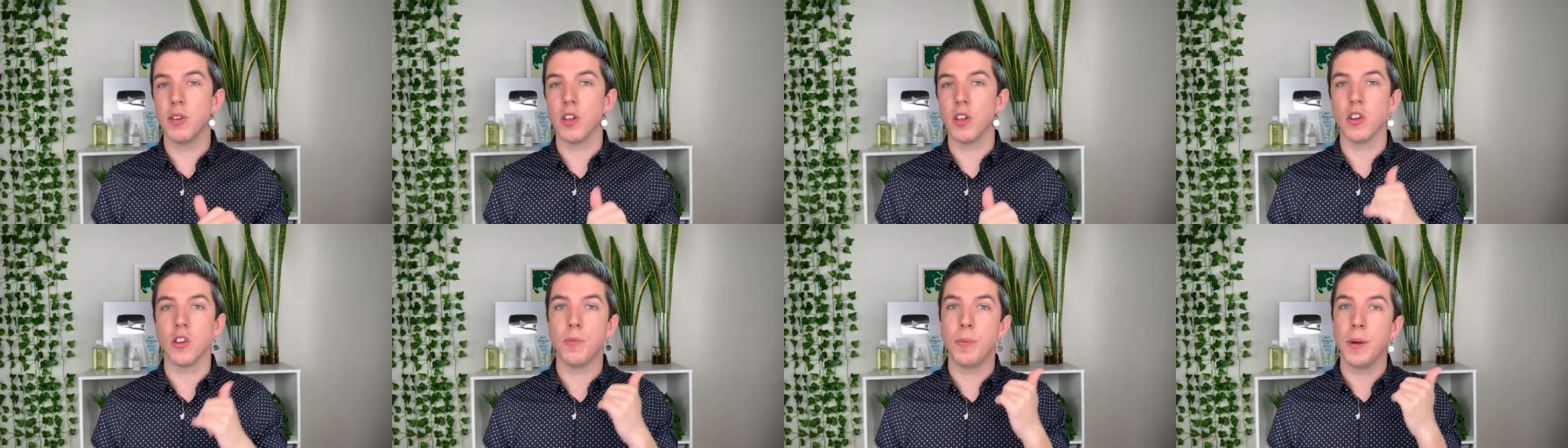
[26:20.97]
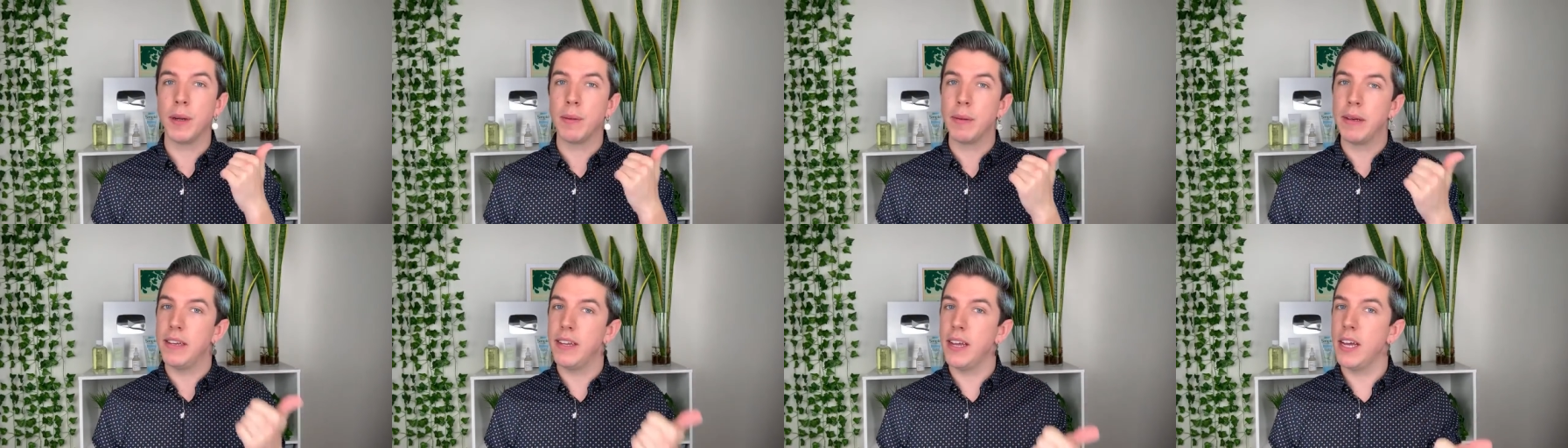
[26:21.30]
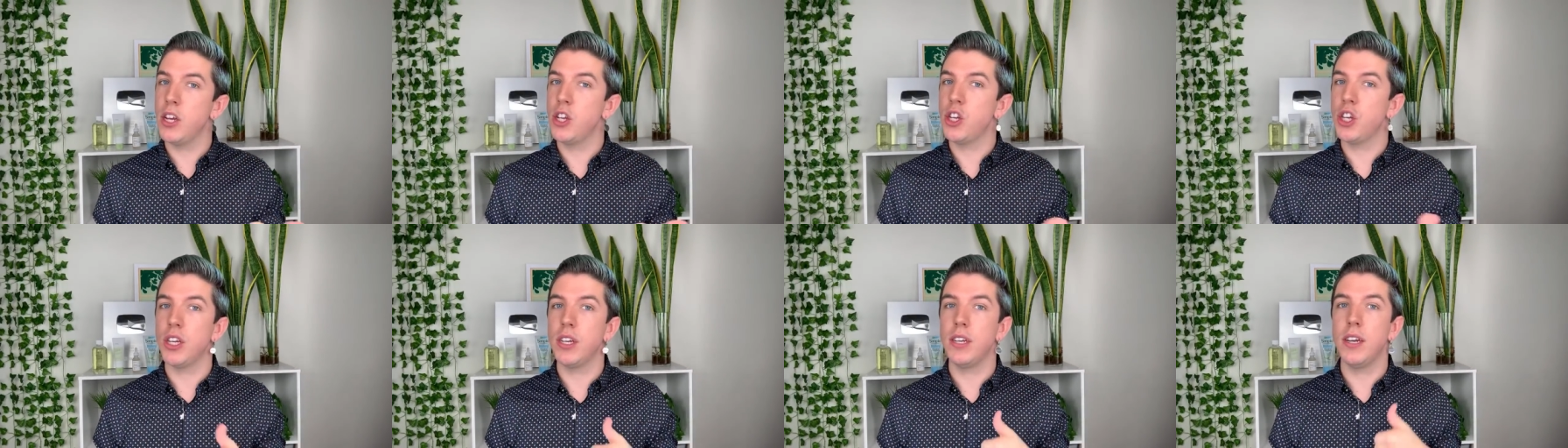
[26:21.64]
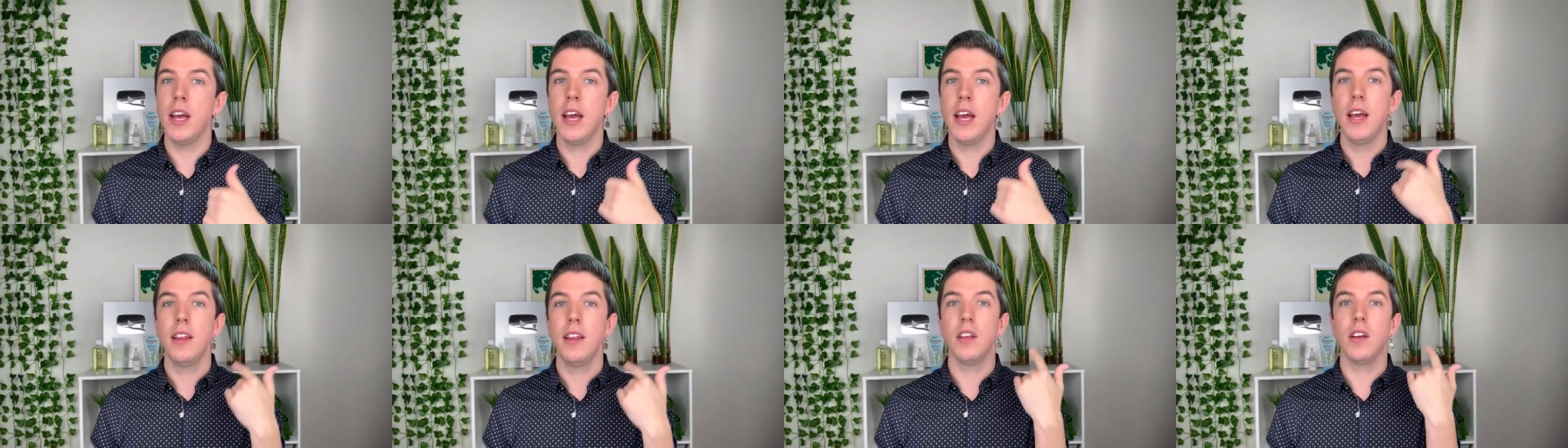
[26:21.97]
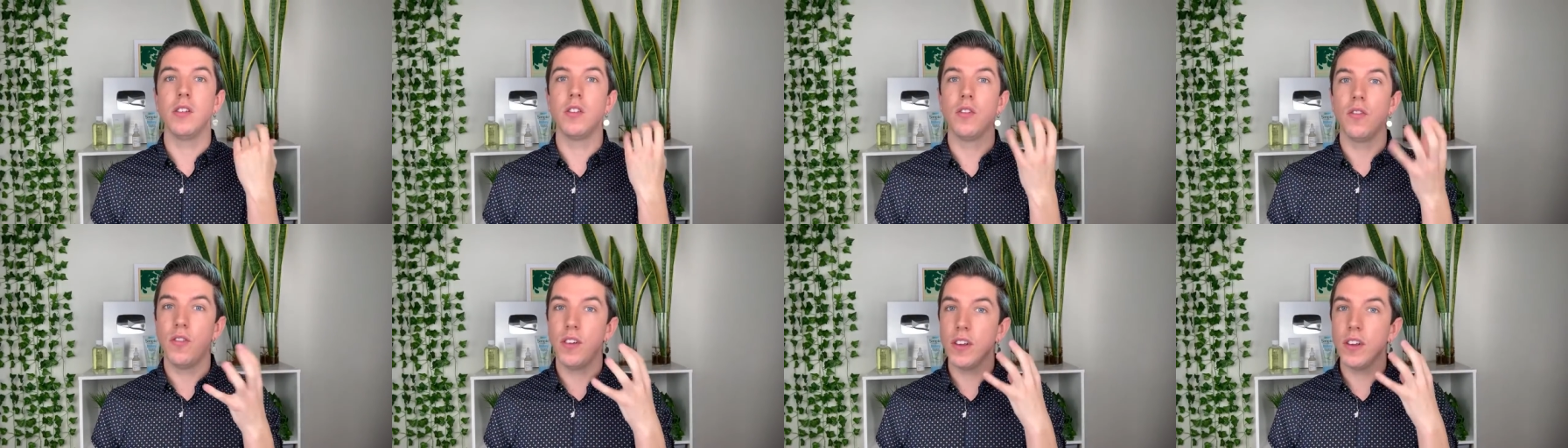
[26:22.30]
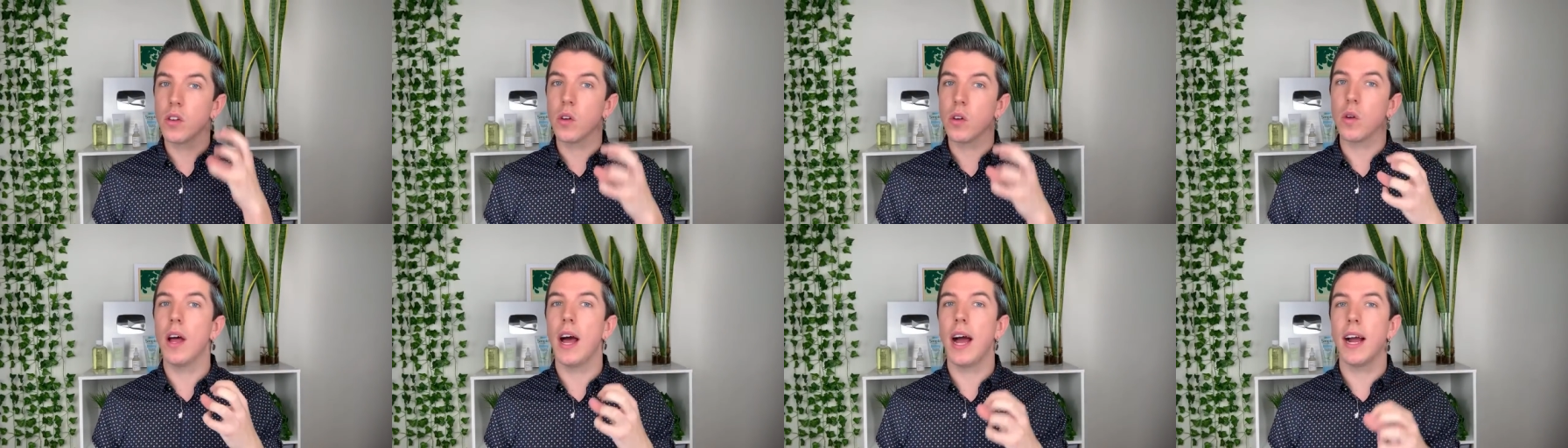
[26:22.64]
There's pigmentation, there's
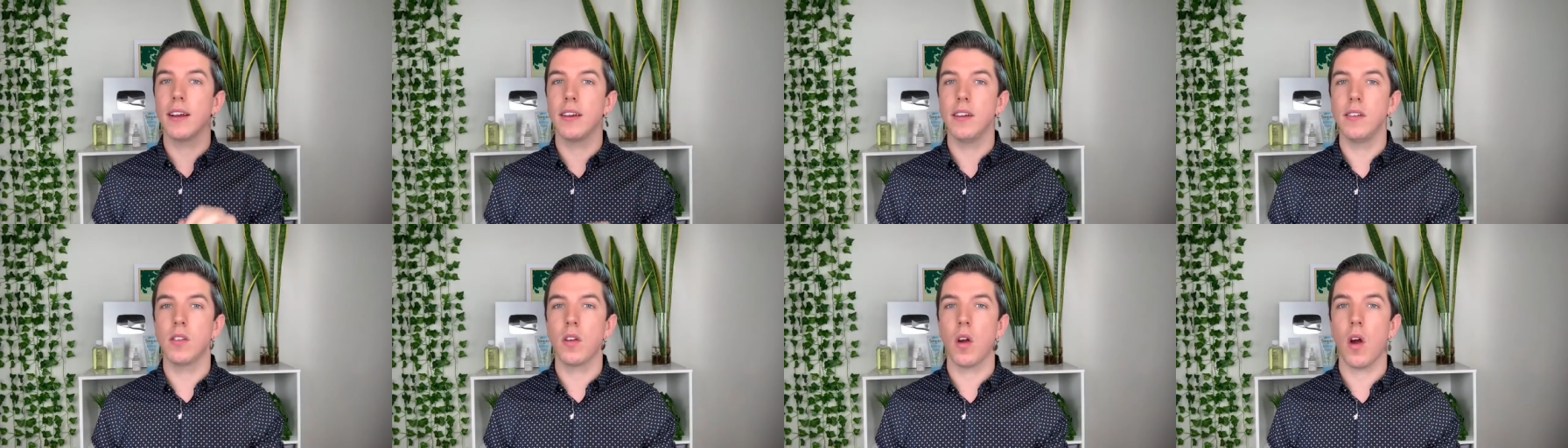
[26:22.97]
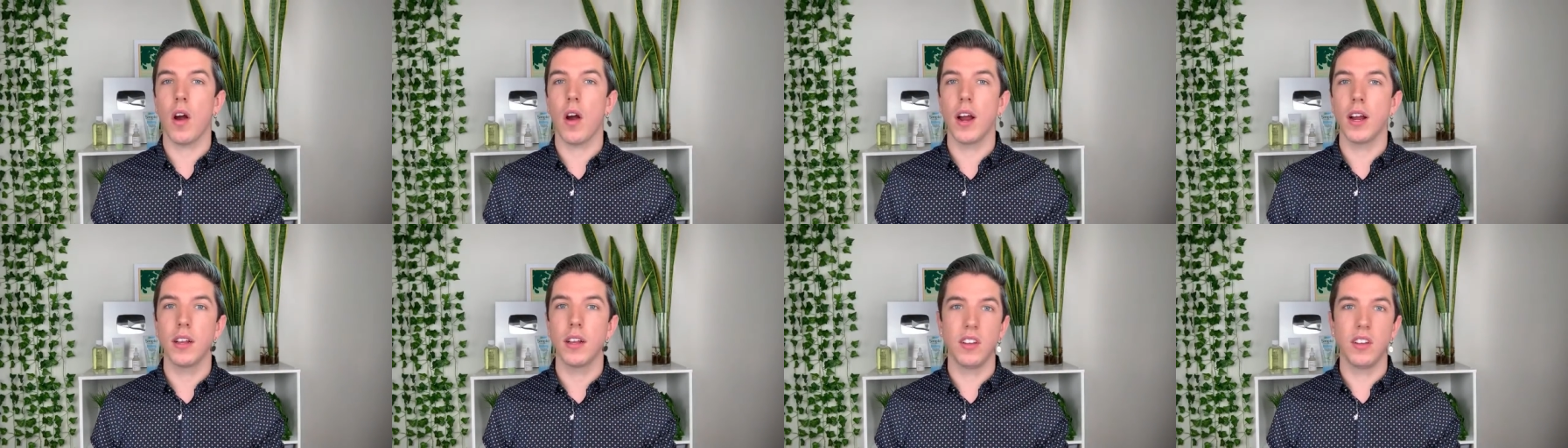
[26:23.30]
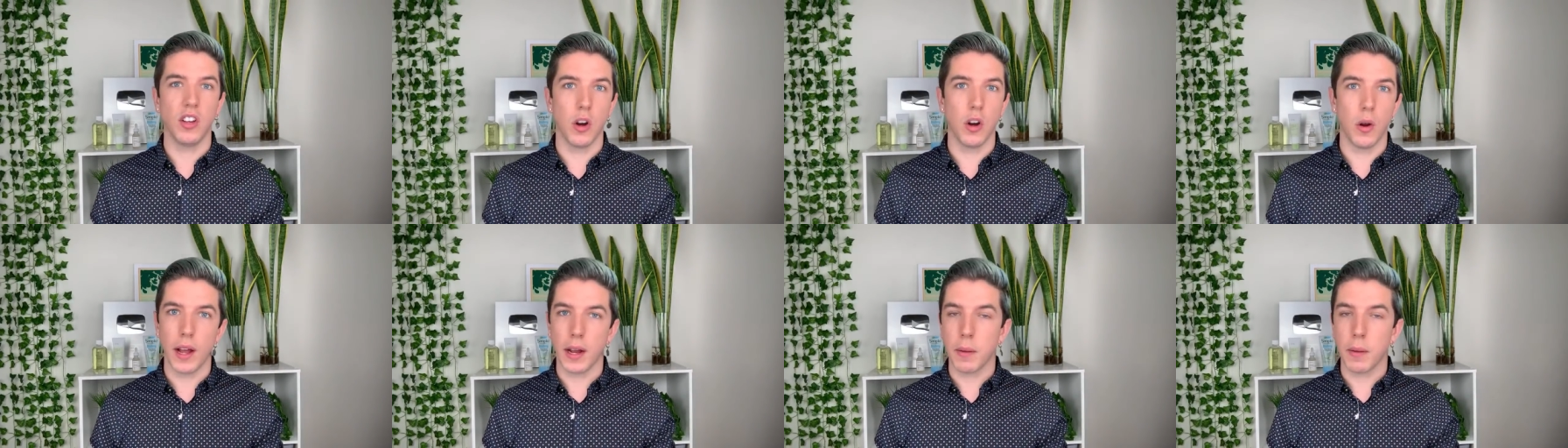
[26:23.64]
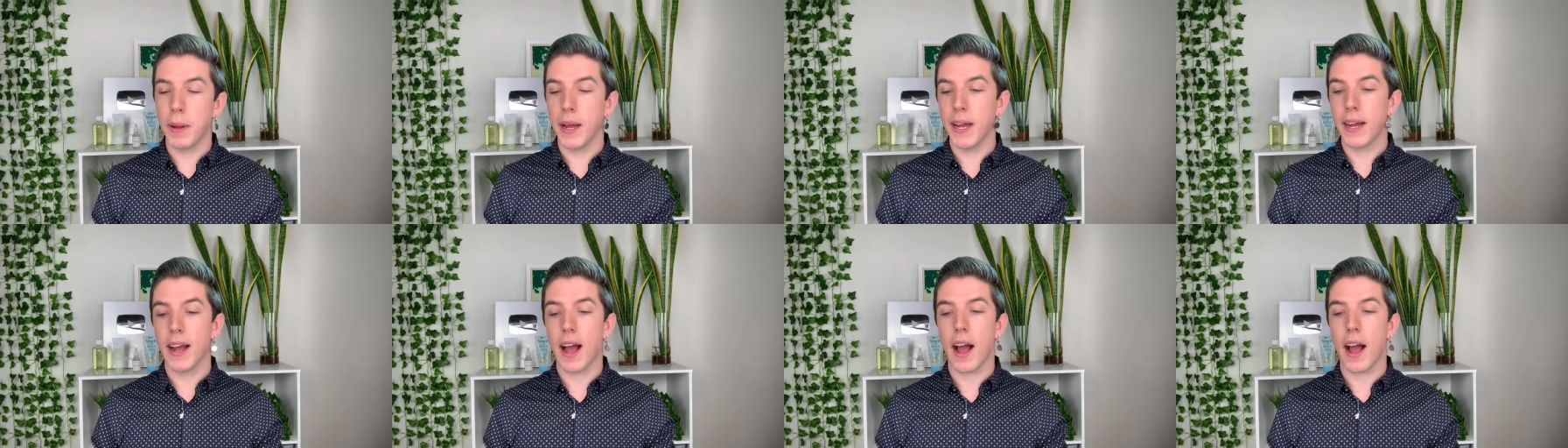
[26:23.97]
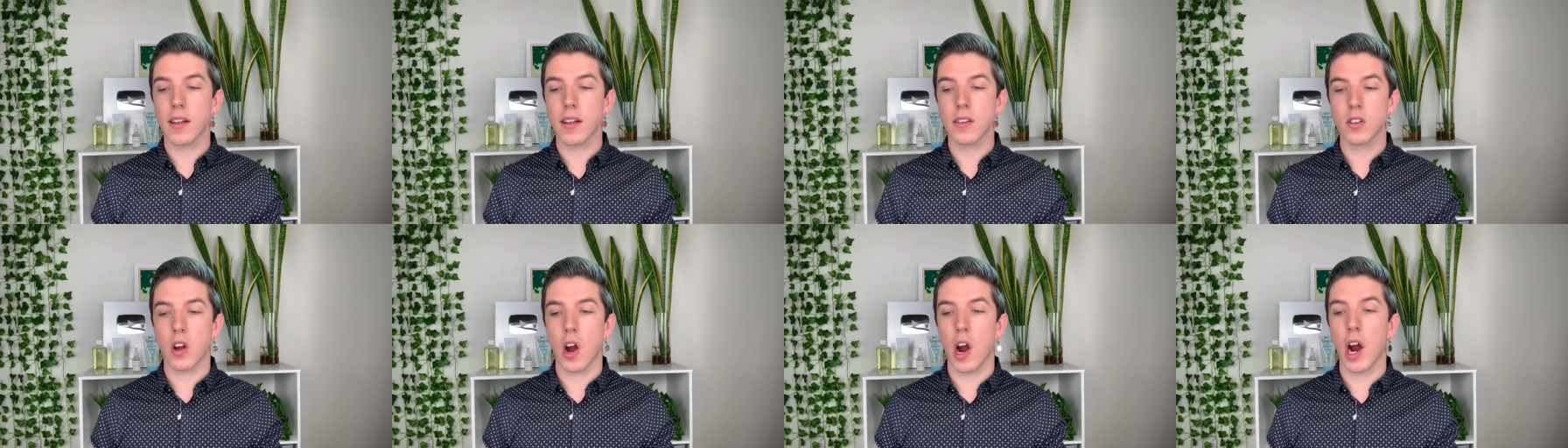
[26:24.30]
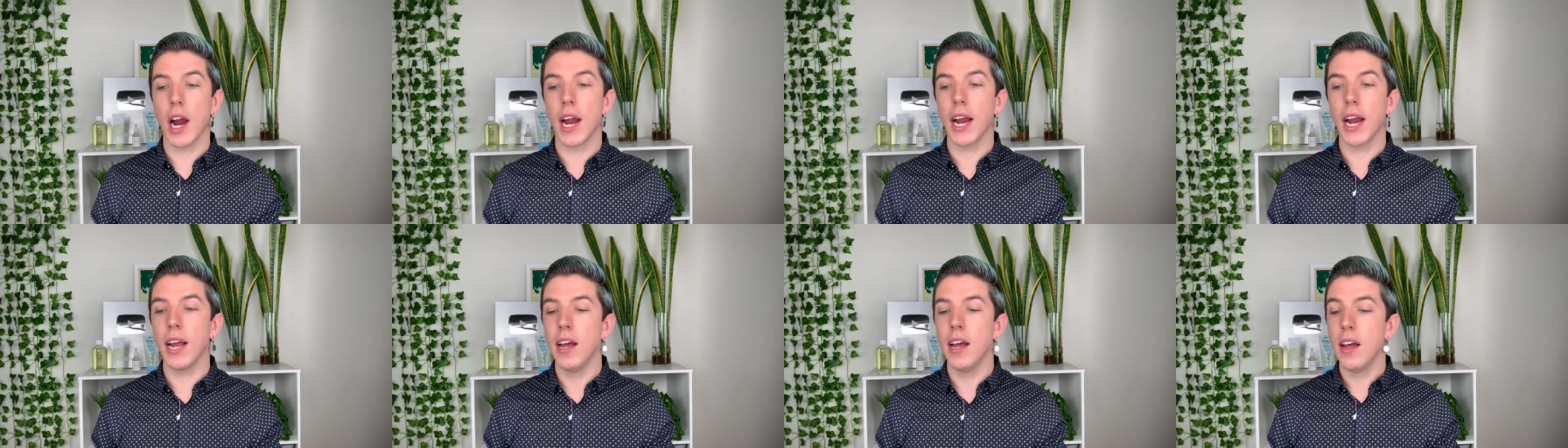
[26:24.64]
physical acne scarring, you know, like pickaxe
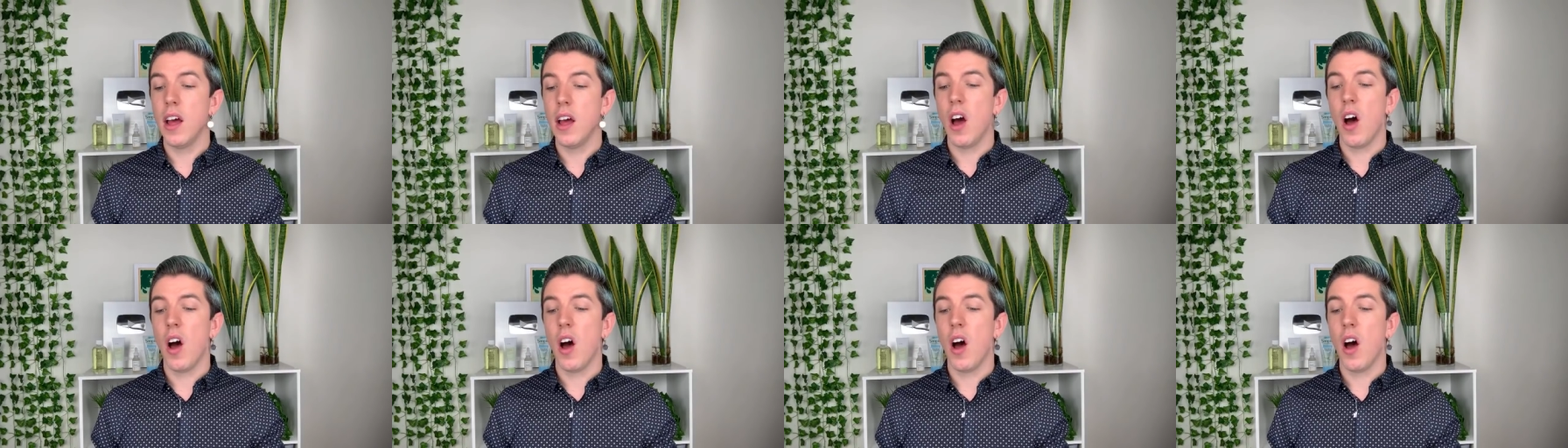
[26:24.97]
scarring,